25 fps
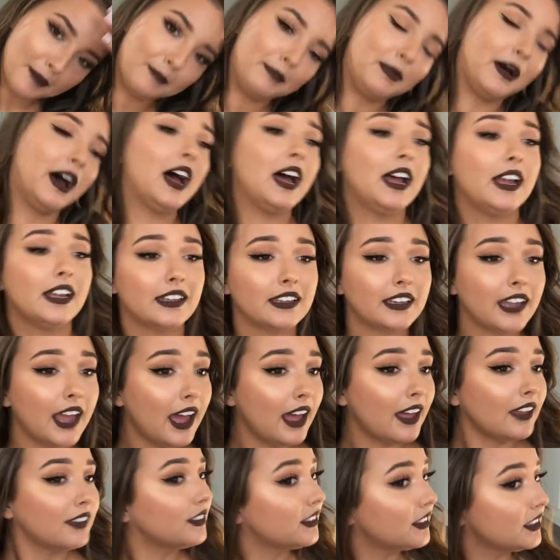But
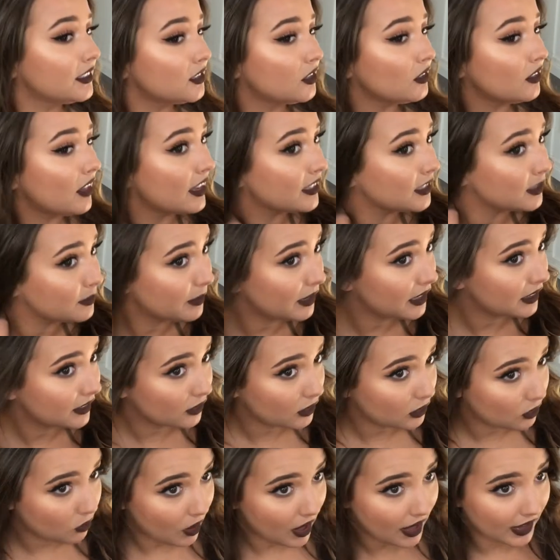yeah, these will last me a
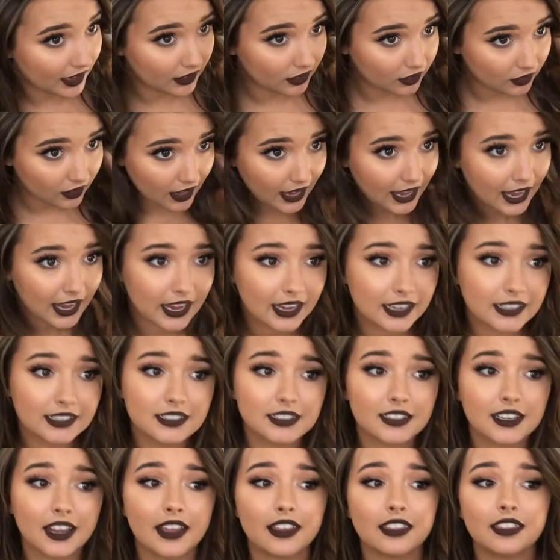little while,
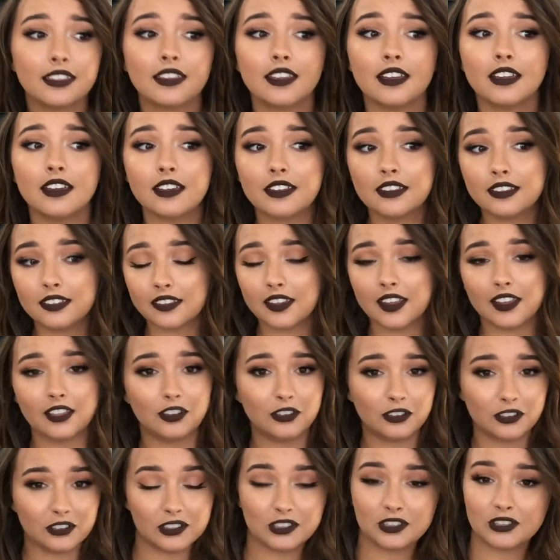and I think they
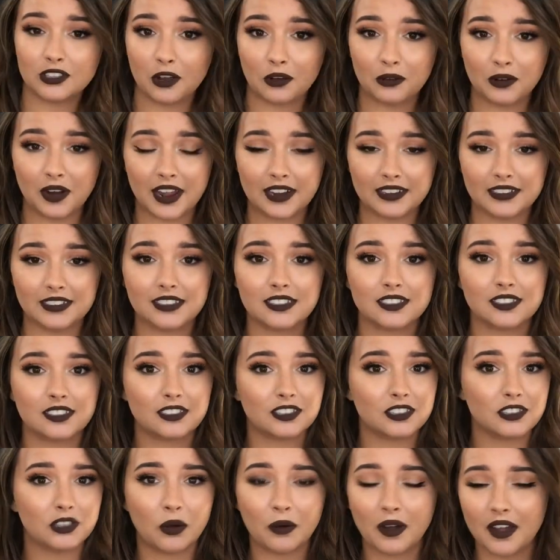look so nice,
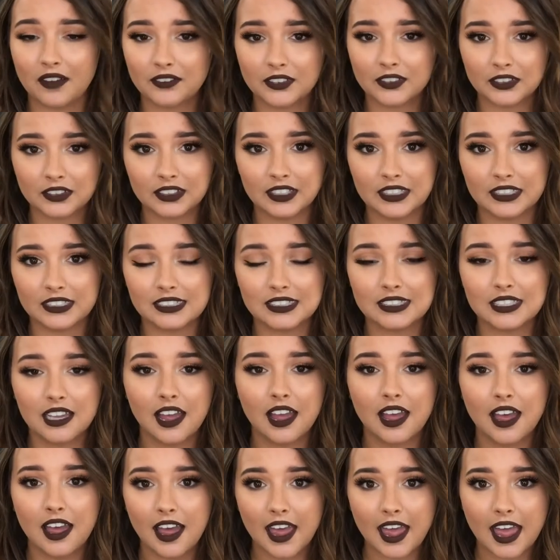so effortless,
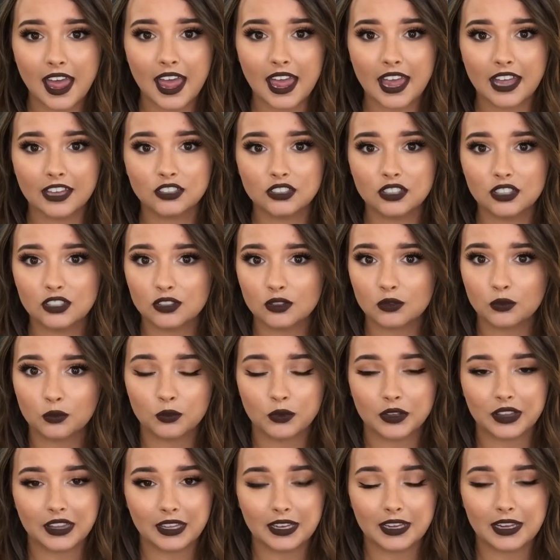and just
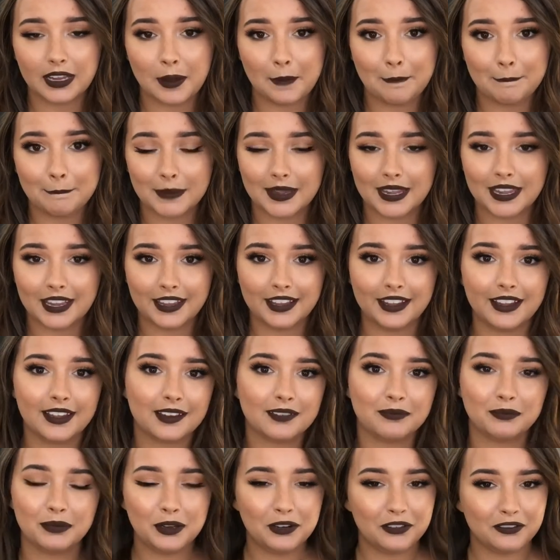really big
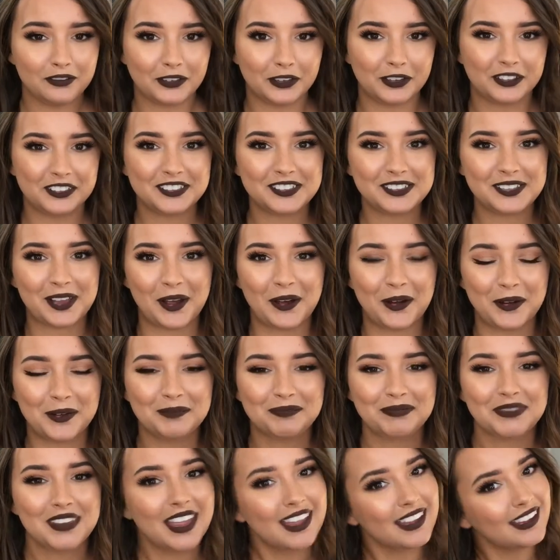and beautiful. So
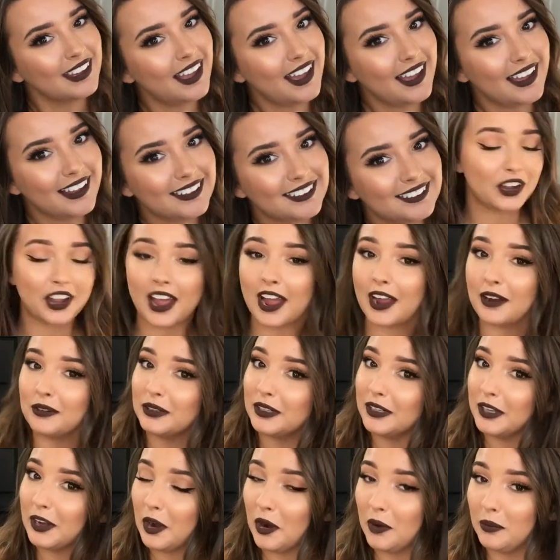yeah, I
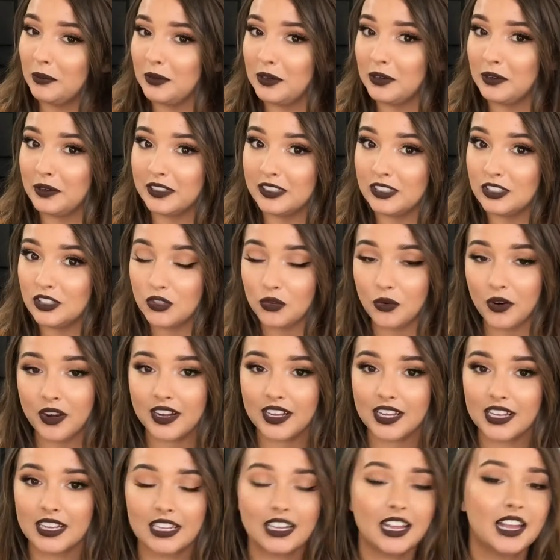really hope you enjoyed
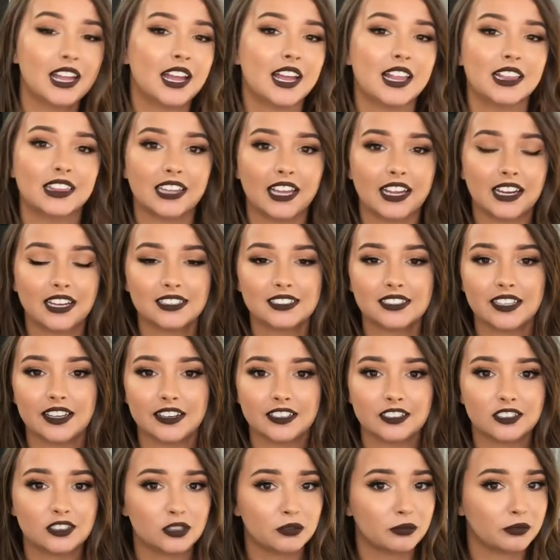it. Like I said,
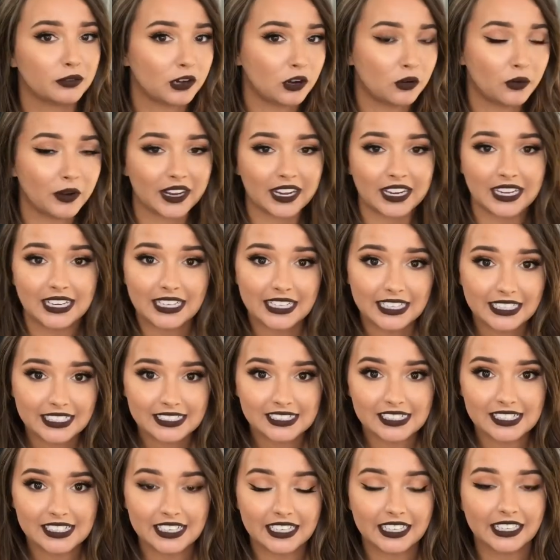it's super quick and
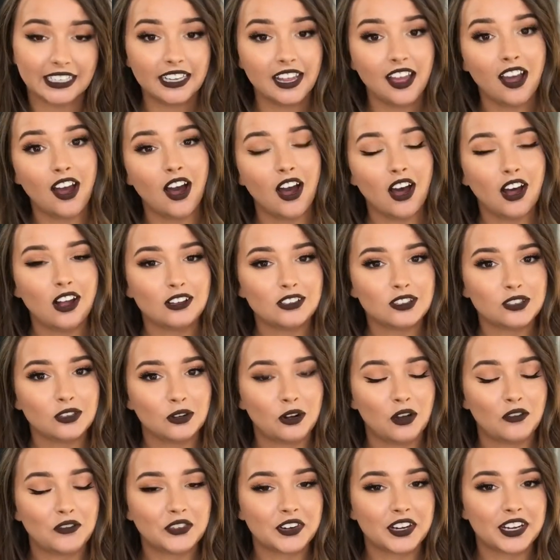easy. Also,
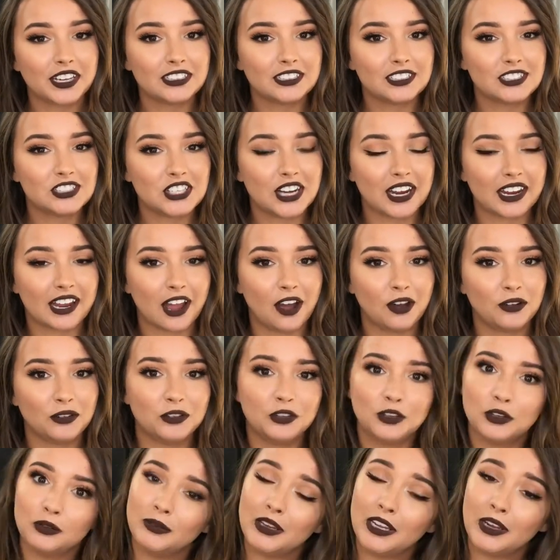don't forget to check out
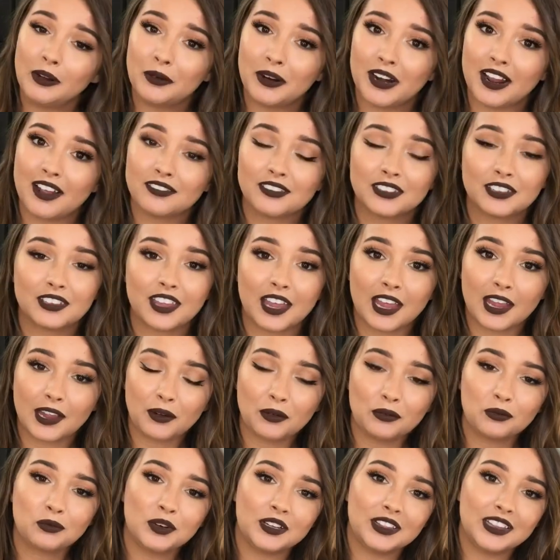NuMe whenever they
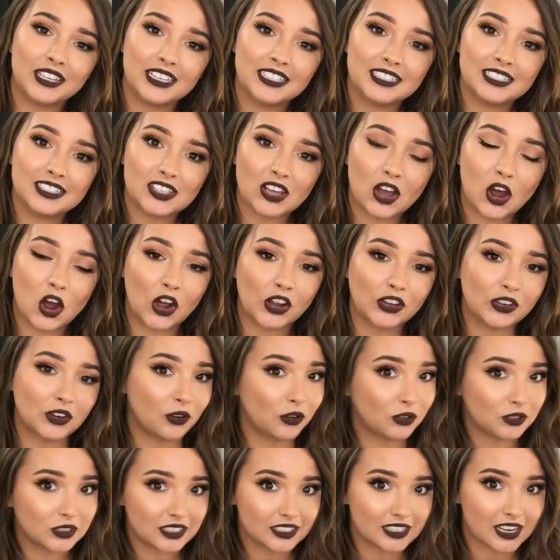release on
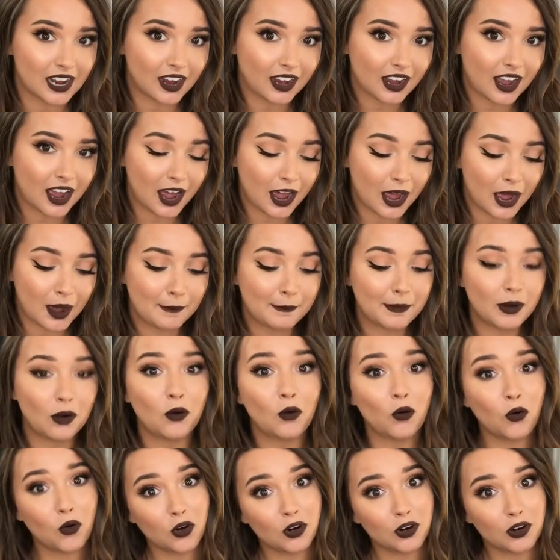Ulta dot com
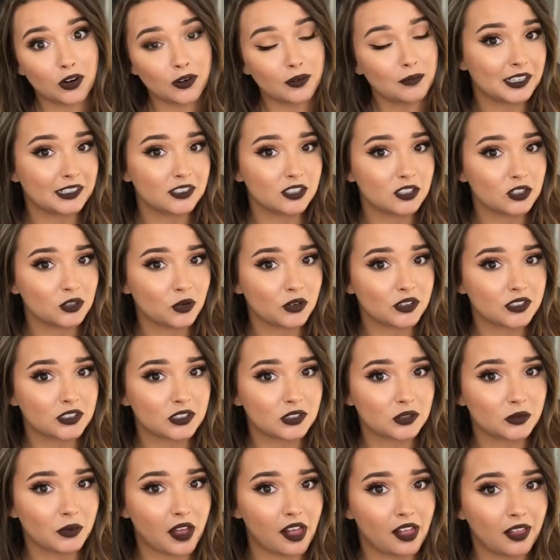or in stores
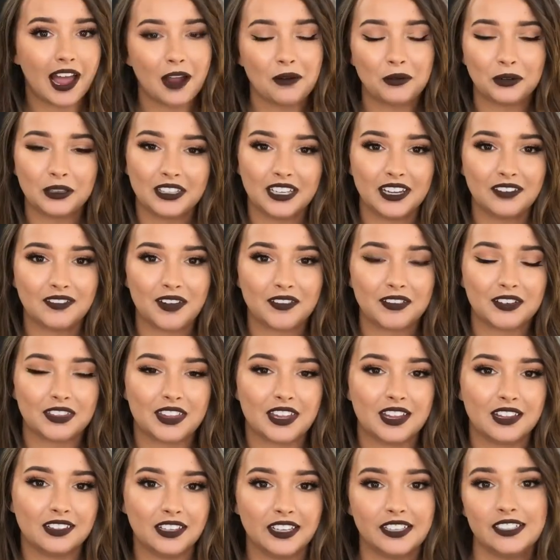as well. I will leave
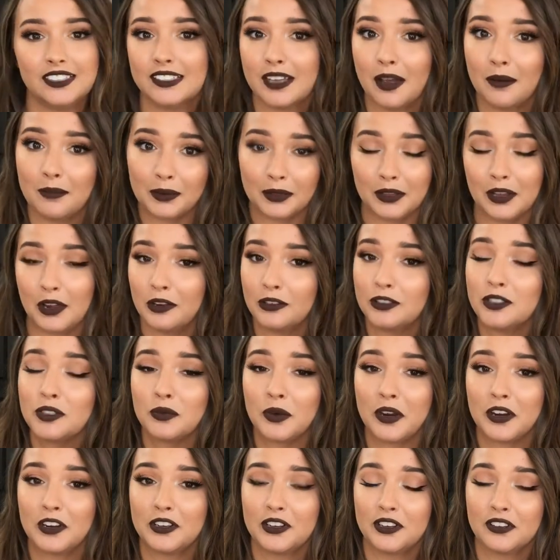everything linked down below to
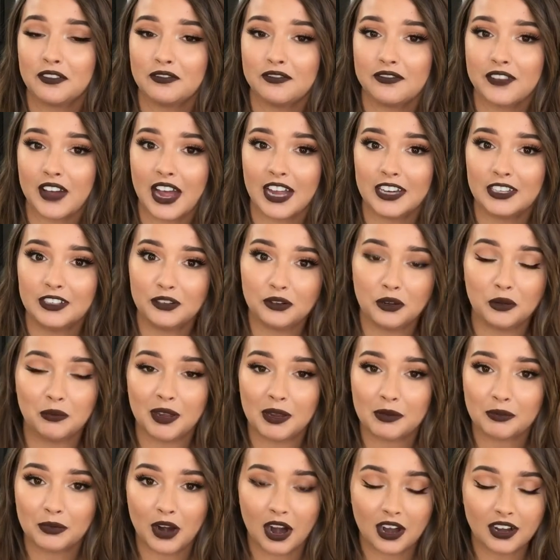where you can find
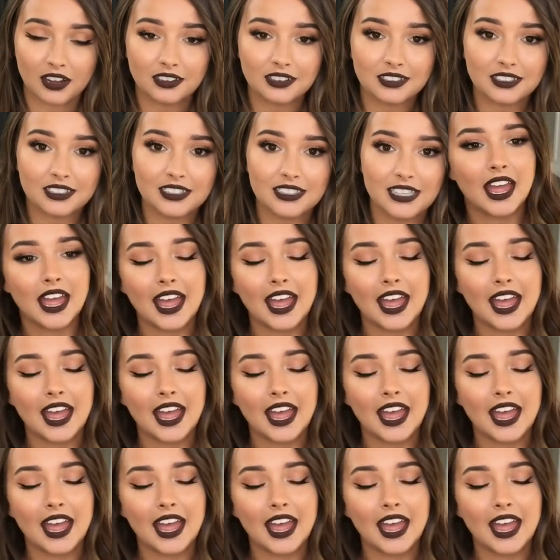NuMe products.